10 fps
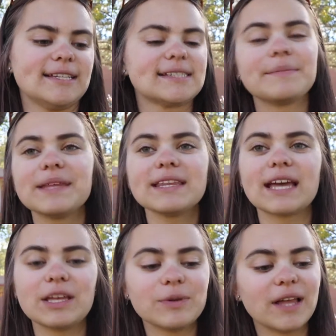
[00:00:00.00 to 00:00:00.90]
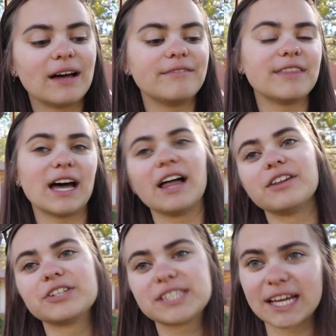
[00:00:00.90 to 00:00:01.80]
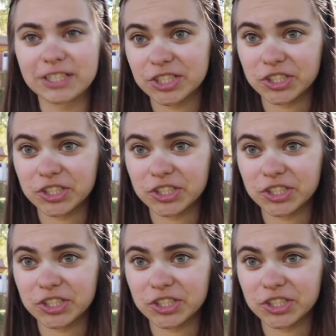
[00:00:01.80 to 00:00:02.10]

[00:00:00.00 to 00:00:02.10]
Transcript: Something that you love that others tend to